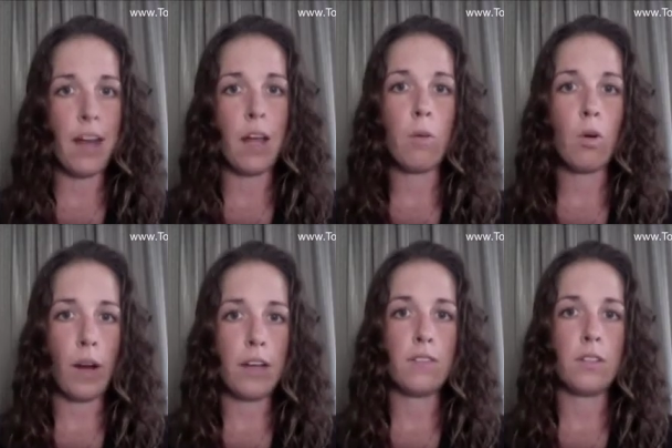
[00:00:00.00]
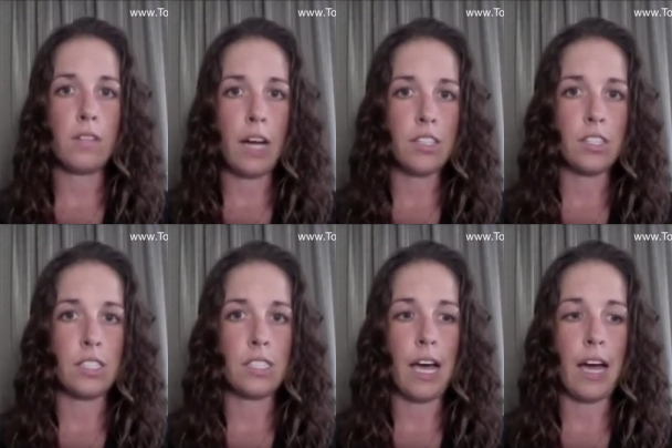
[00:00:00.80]
up quite a few
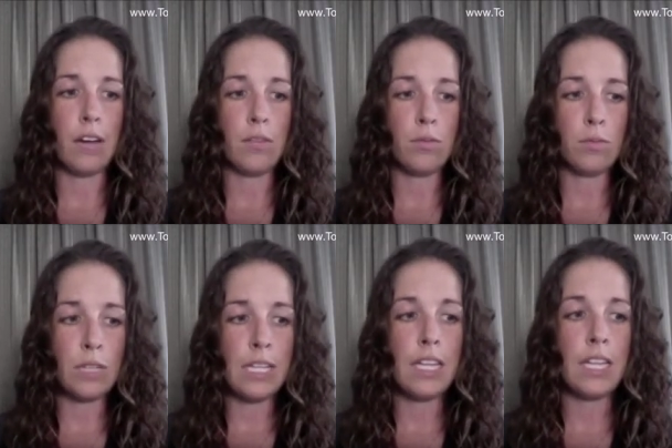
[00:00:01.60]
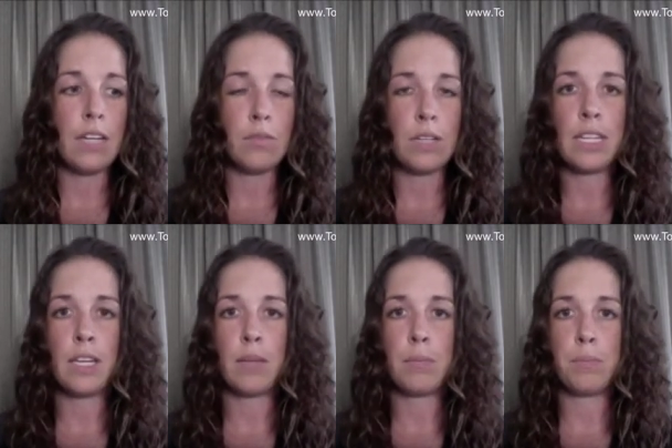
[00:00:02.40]
notches. I really,
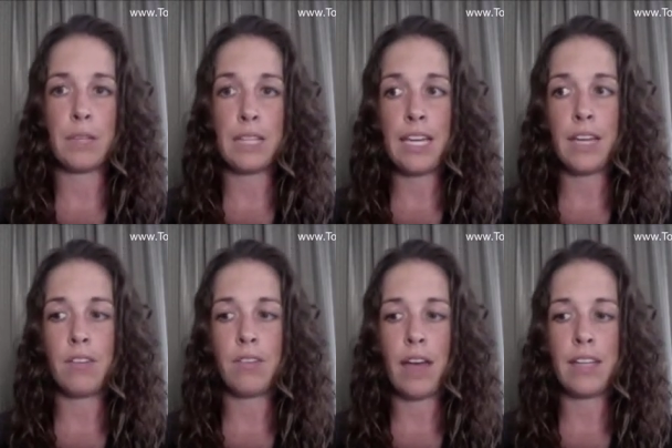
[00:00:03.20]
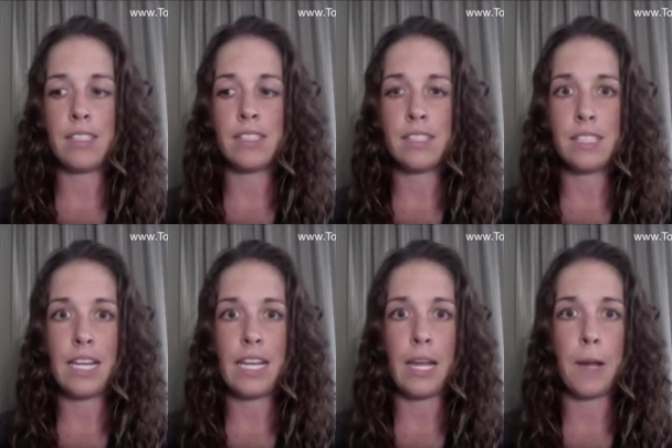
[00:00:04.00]
really believe and
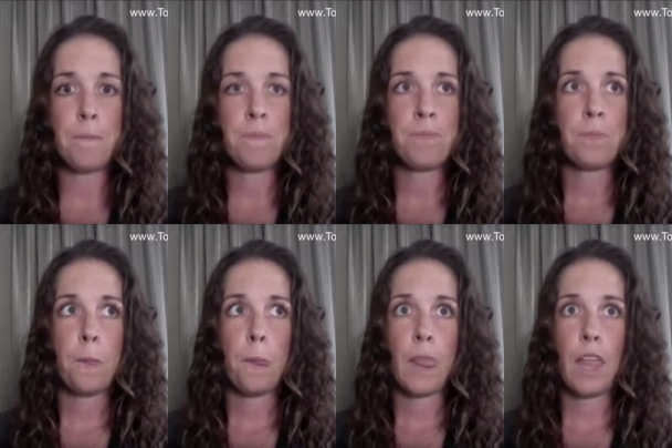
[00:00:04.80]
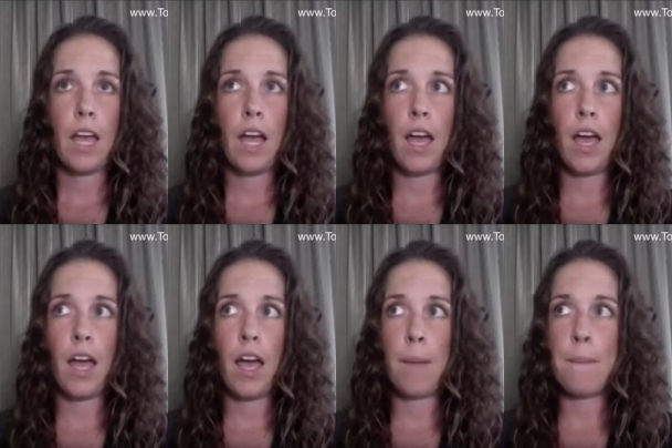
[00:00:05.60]
see
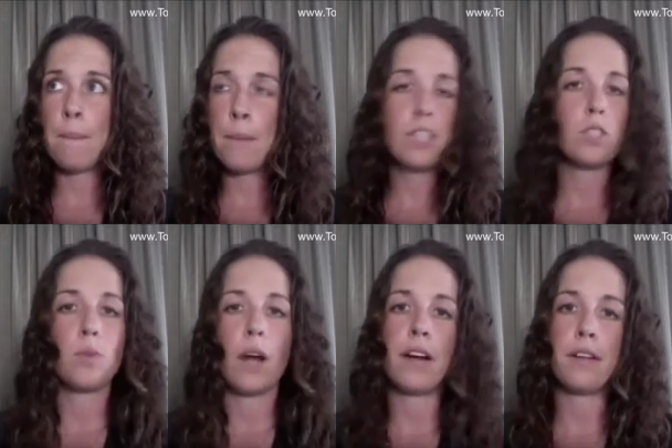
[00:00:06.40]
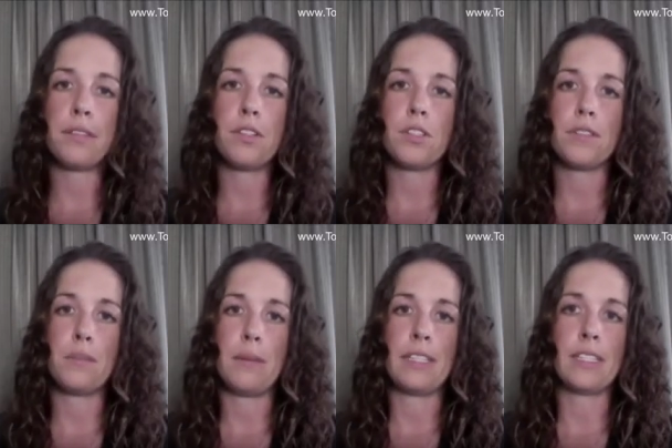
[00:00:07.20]
a much brighter future for
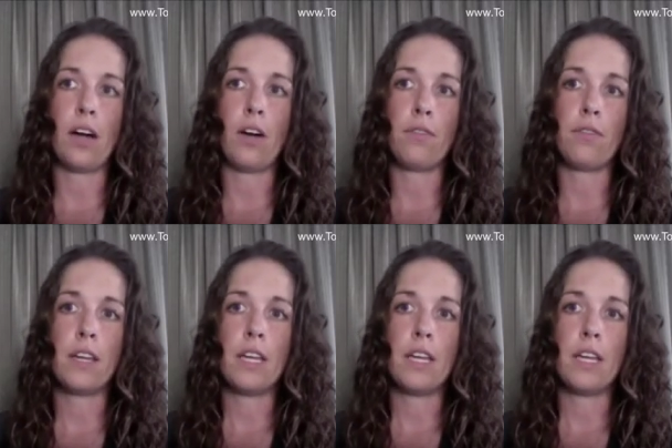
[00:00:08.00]
myself.